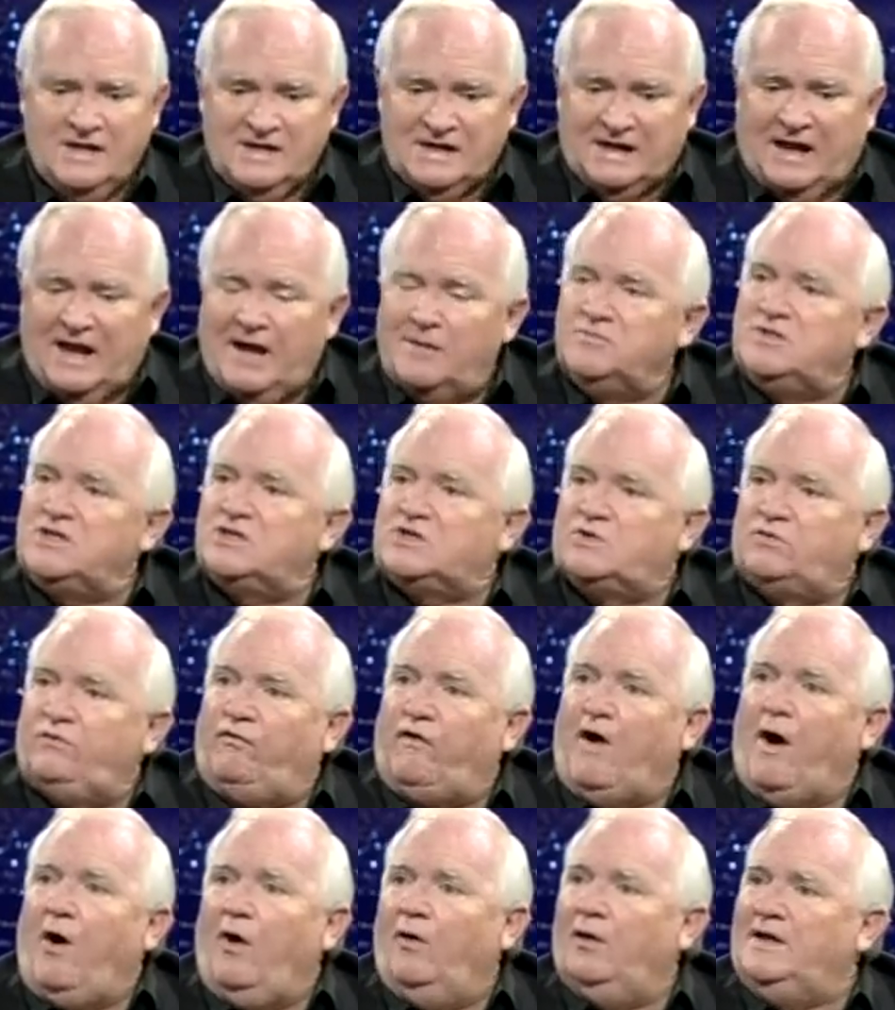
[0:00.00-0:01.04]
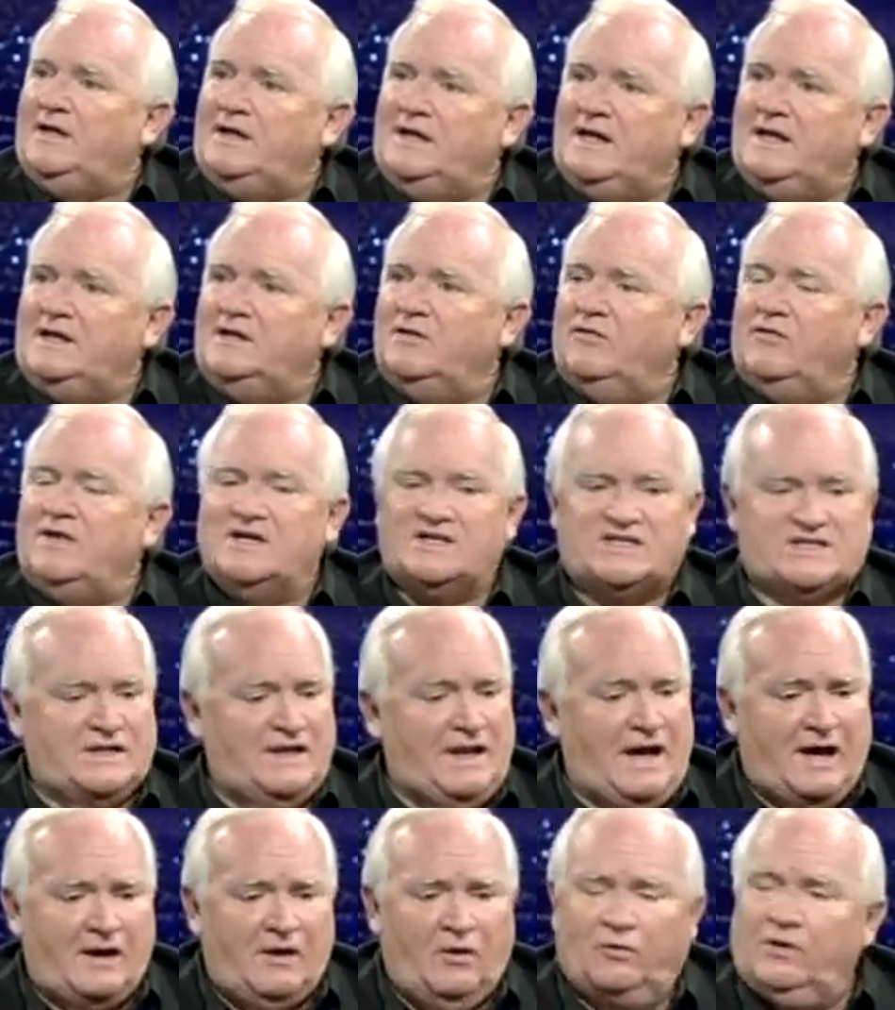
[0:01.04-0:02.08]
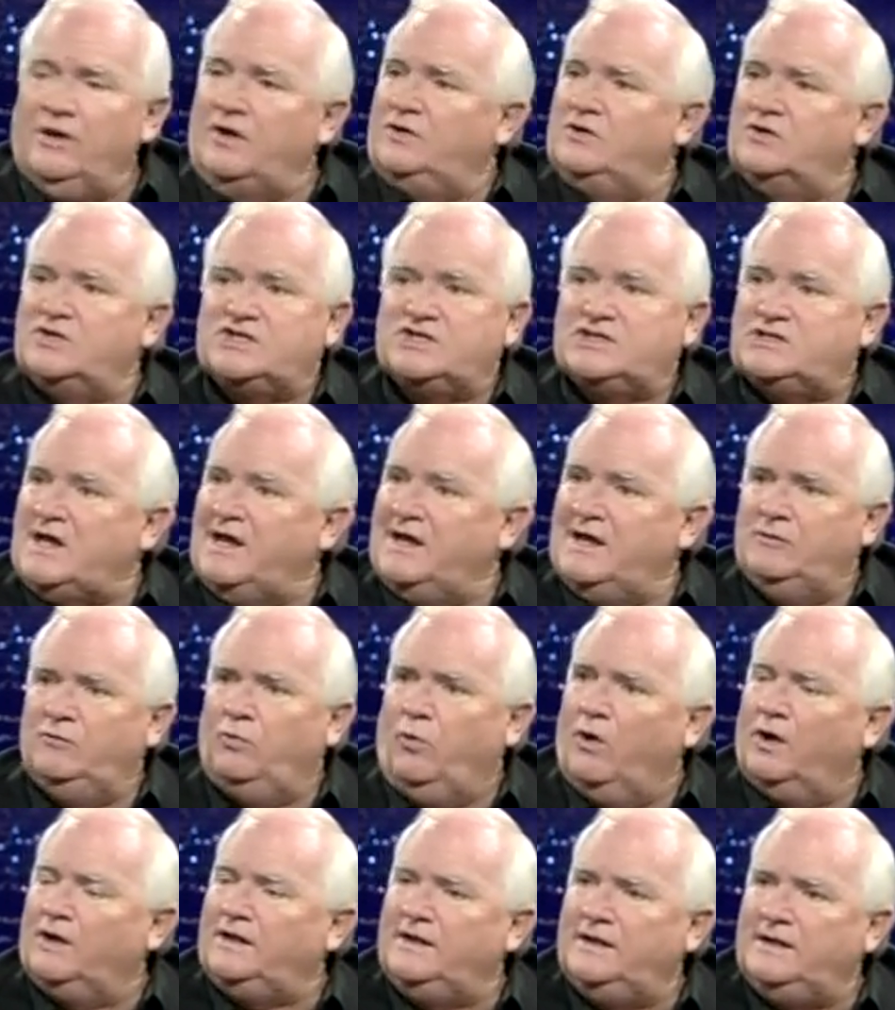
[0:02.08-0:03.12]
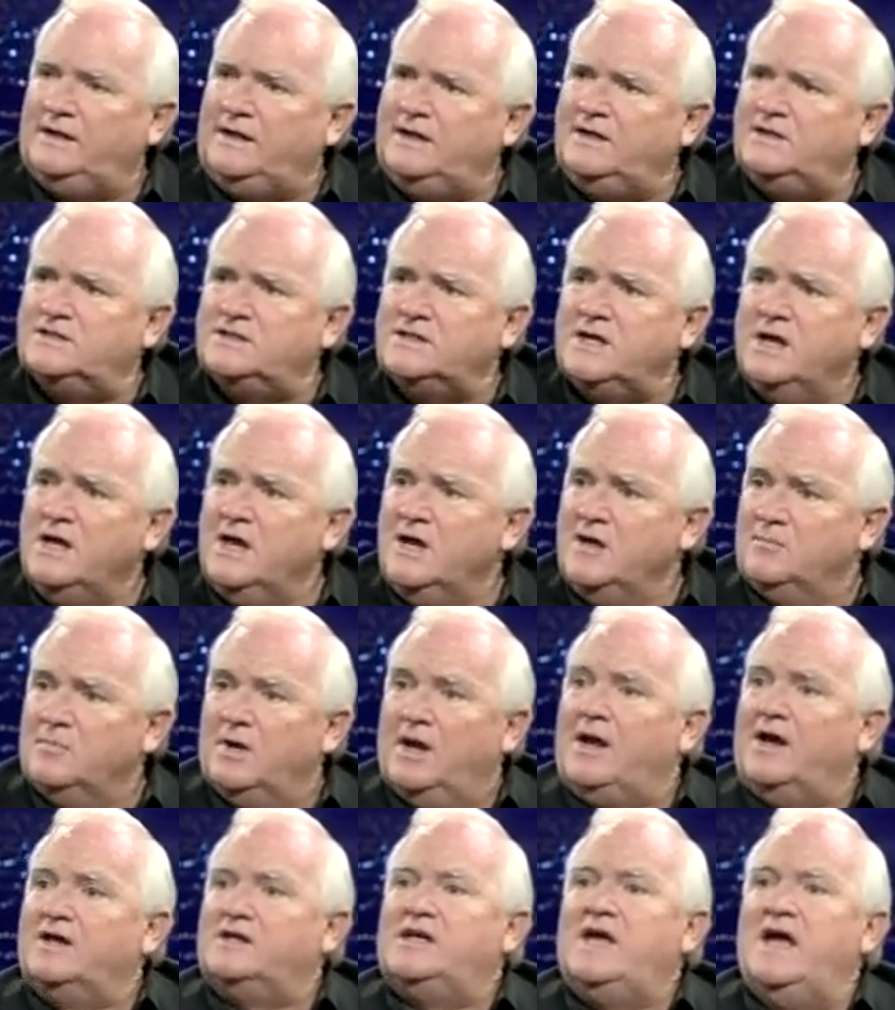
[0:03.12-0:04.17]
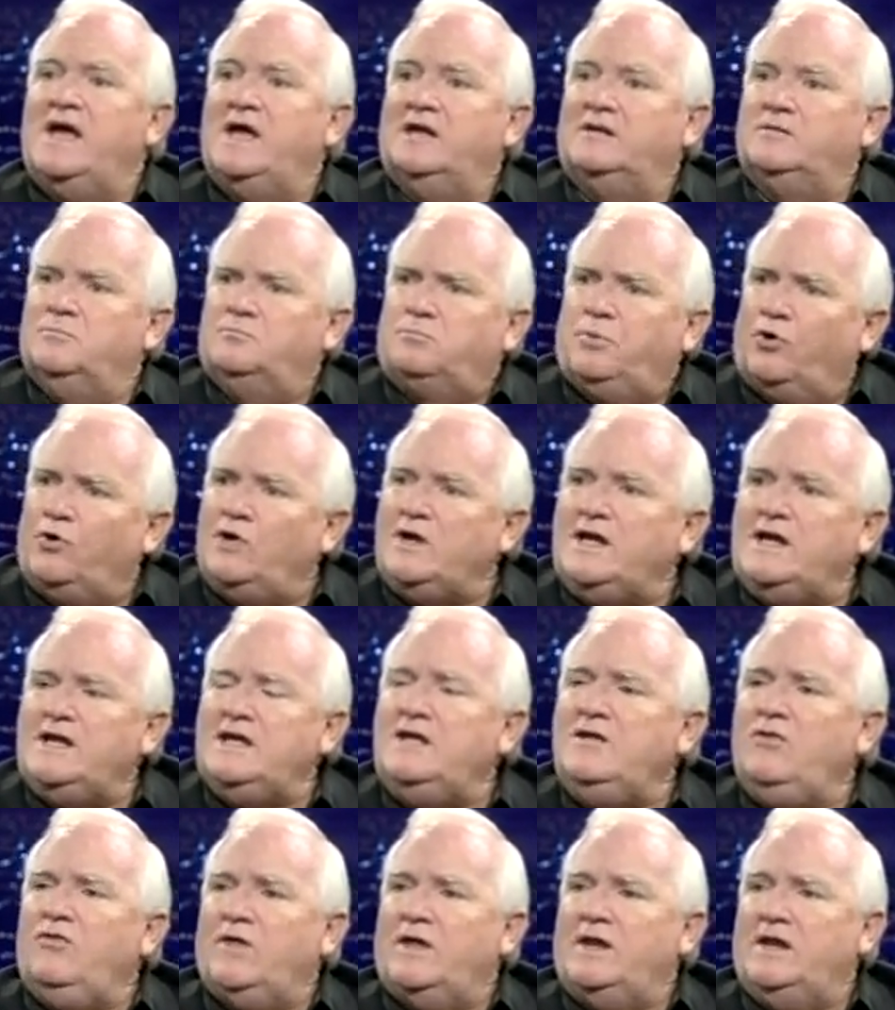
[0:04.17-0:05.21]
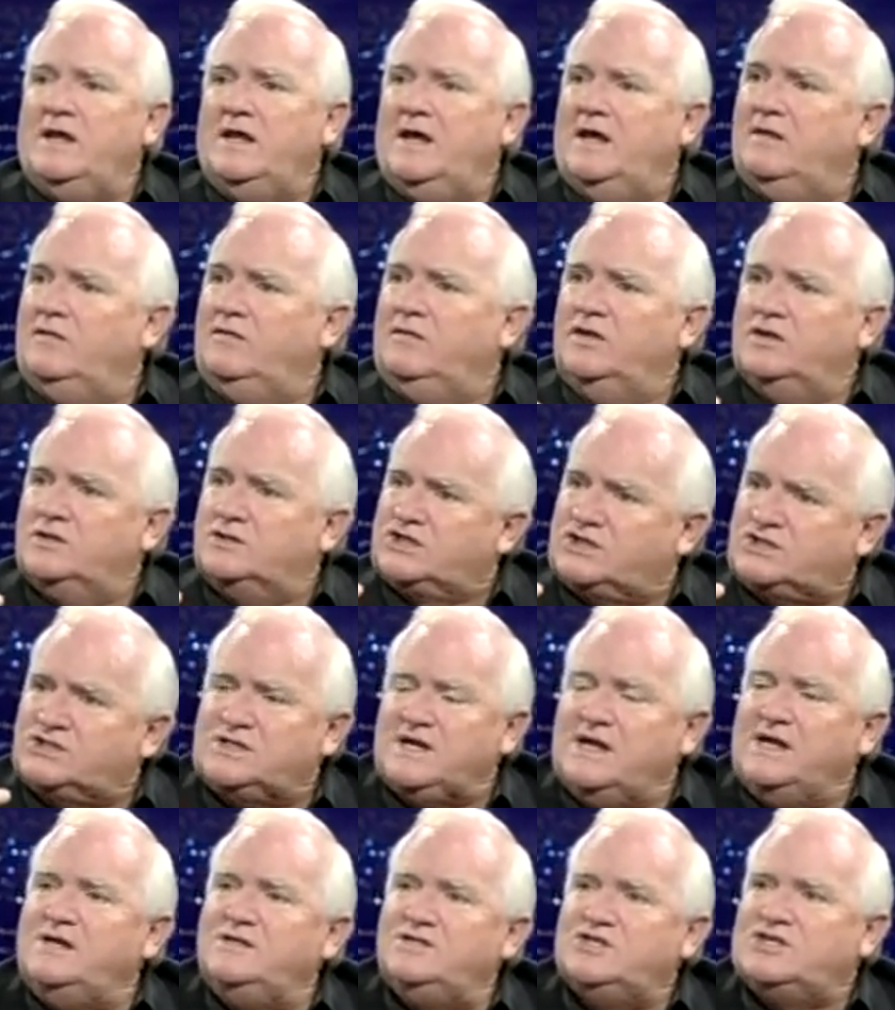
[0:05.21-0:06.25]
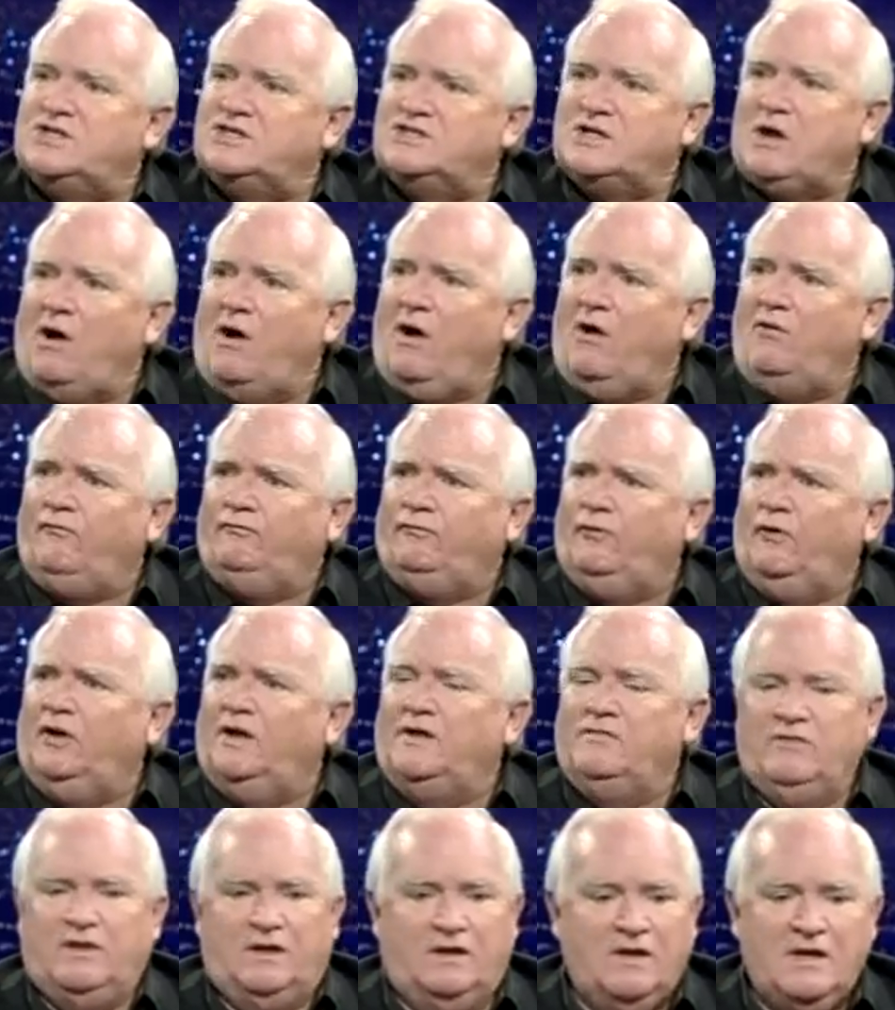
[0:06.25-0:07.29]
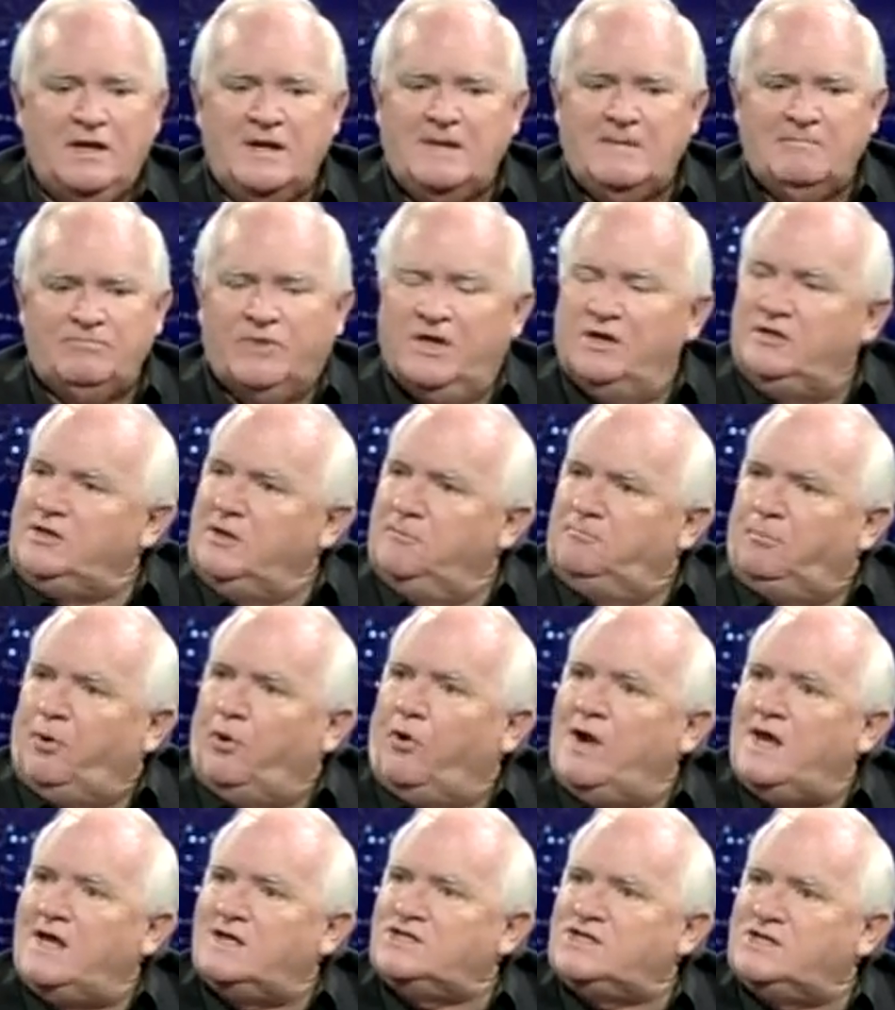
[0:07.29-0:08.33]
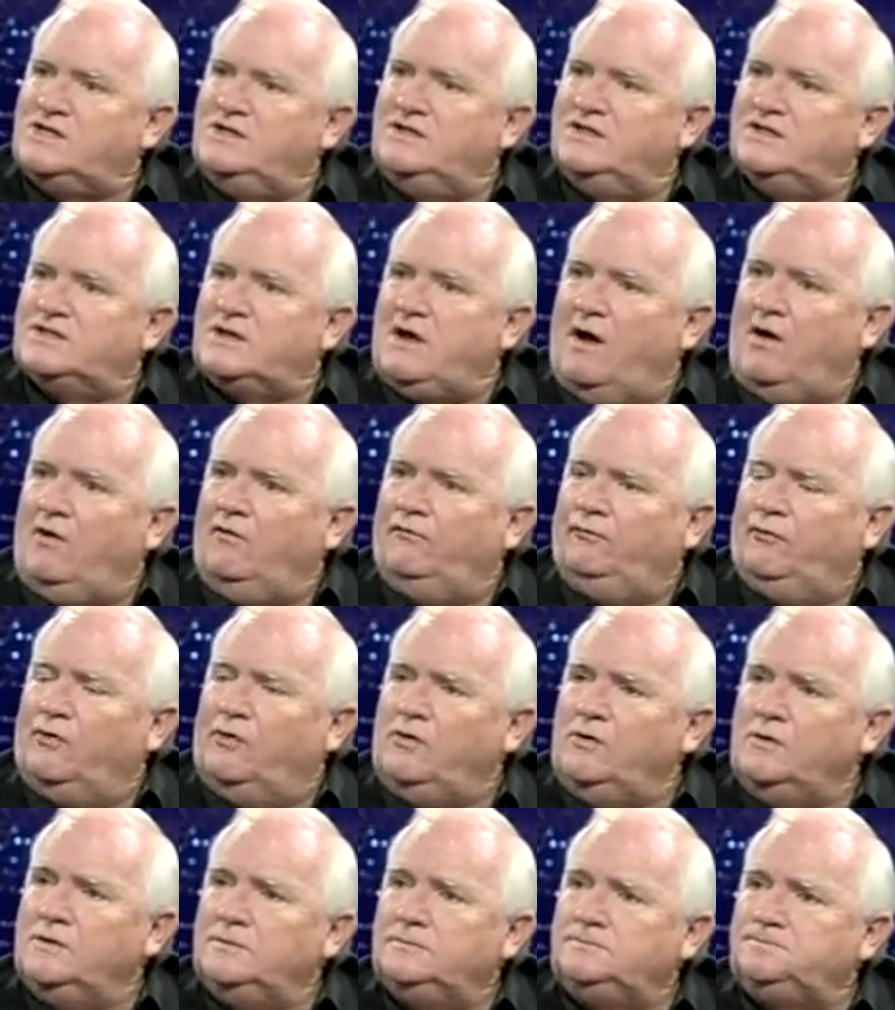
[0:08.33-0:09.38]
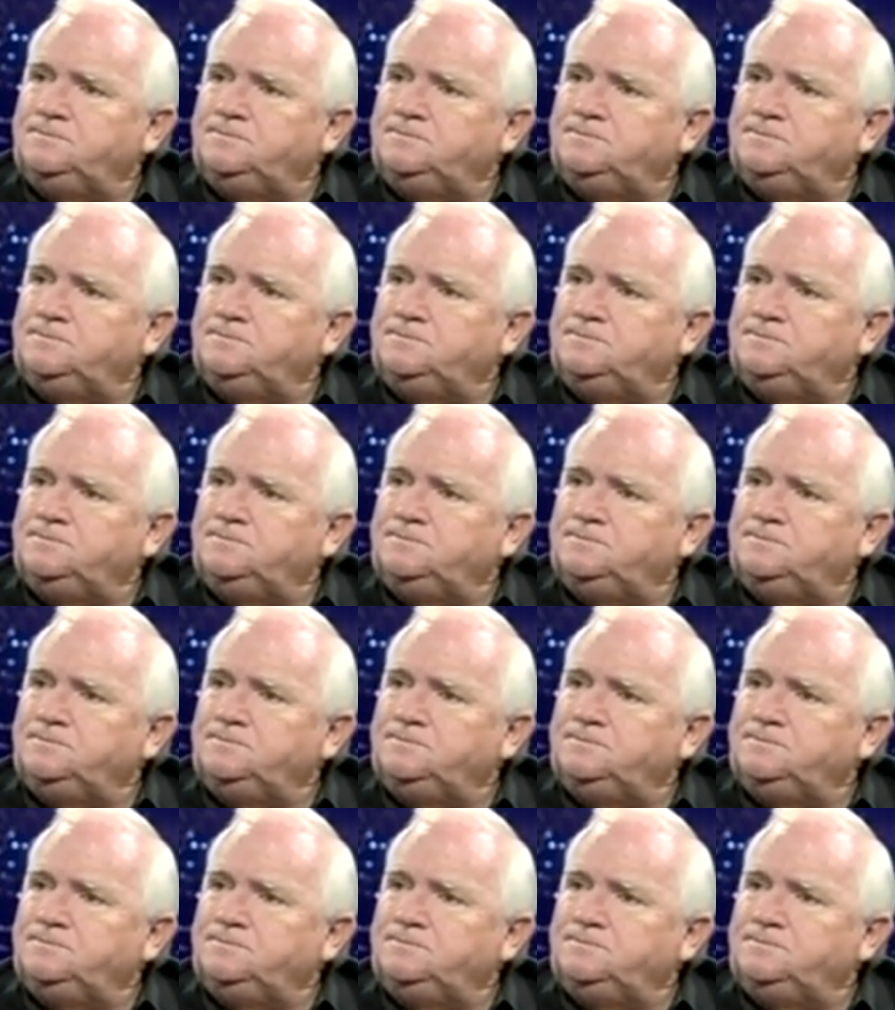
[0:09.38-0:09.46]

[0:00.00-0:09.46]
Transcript: And I'm just falling into this, and I don't understand what it is, but I can't breathe, and the stench is awful, and the depression is awful.